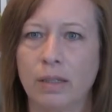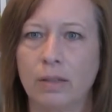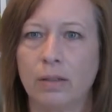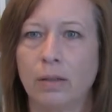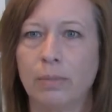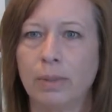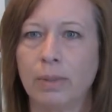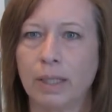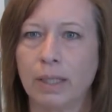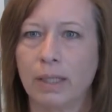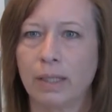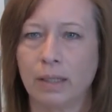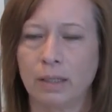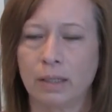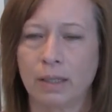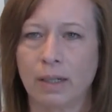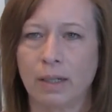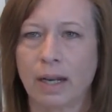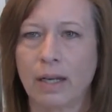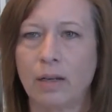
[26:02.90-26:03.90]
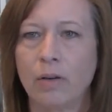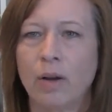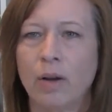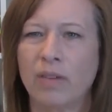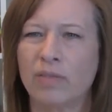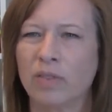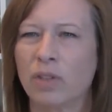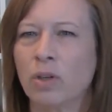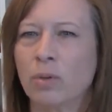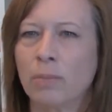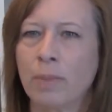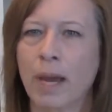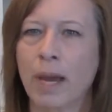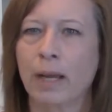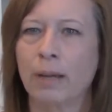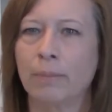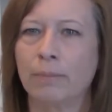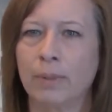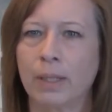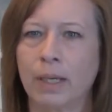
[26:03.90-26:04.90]
and it'll be hidden, and I don't have to go
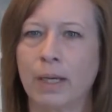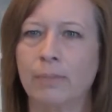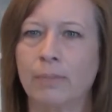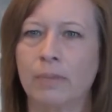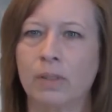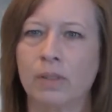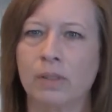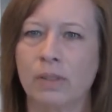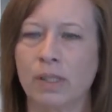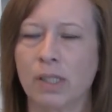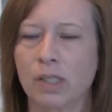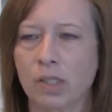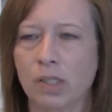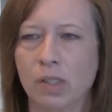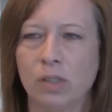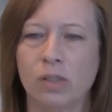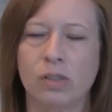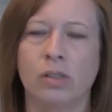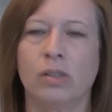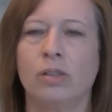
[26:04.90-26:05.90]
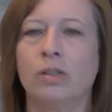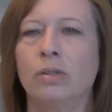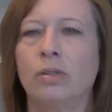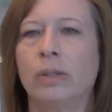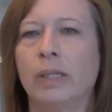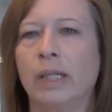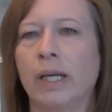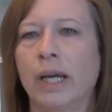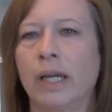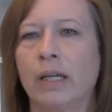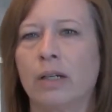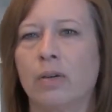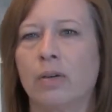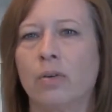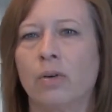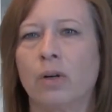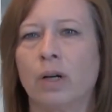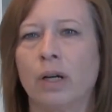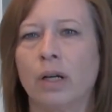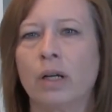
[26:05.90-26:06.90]
back and pick up the stitches and do an
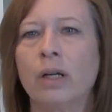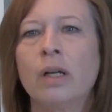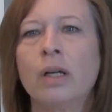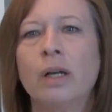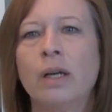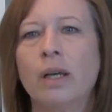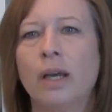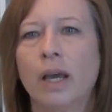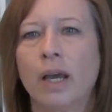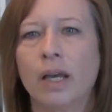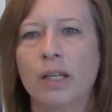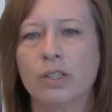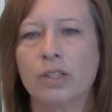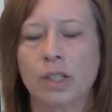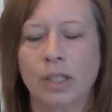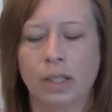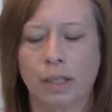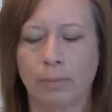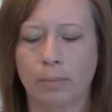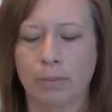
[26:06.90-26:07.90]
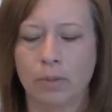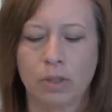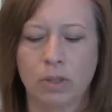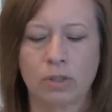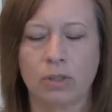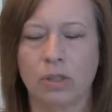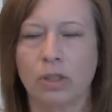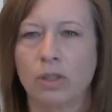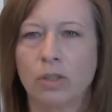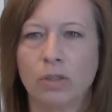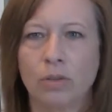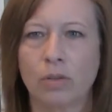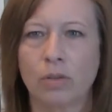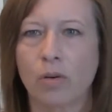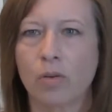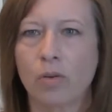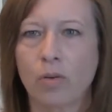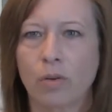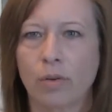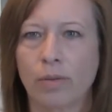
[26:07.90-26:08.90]
I-cord edging. I'm just going to do
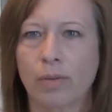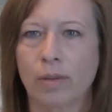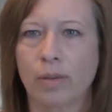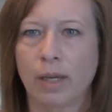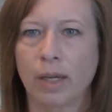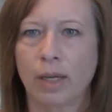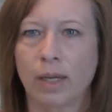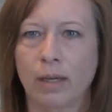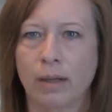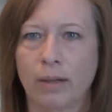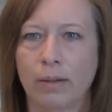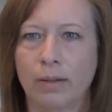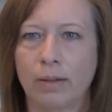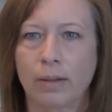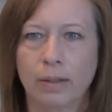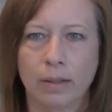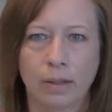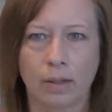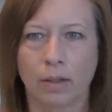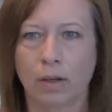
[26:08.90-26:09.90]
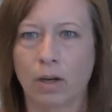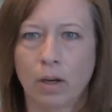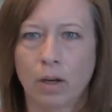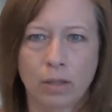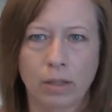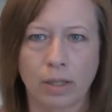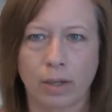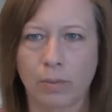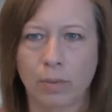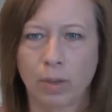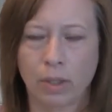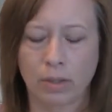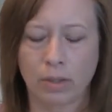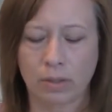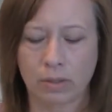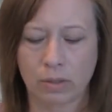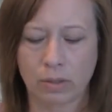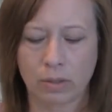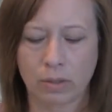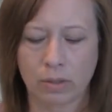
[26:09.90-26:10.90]
the whole thing all at
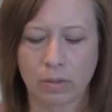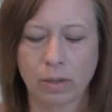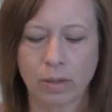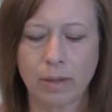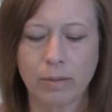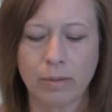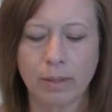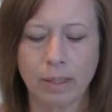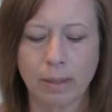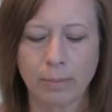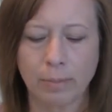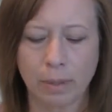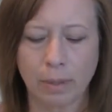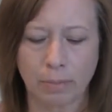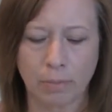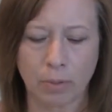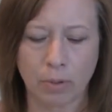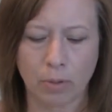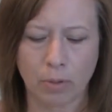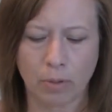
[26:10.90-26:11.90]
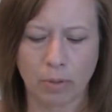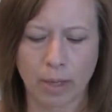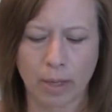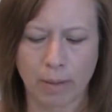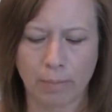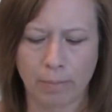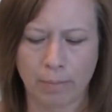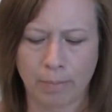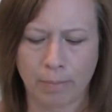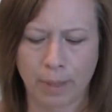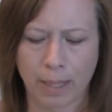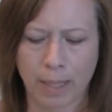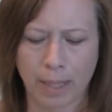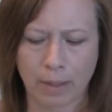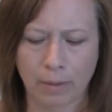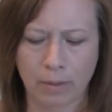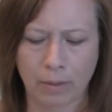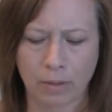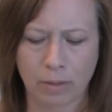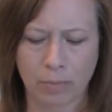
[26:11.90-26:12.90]
once. So I think I'm going to pull that
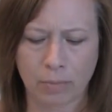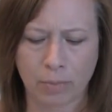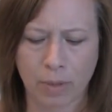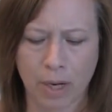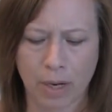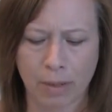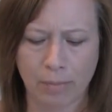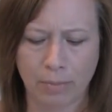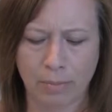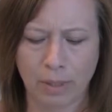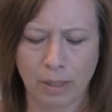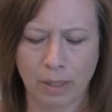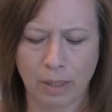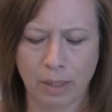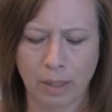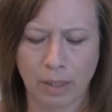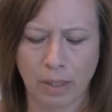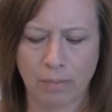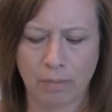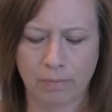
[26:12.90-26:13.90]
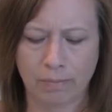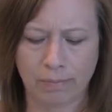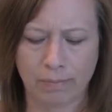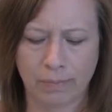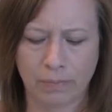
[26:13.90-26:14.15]
back. There's probably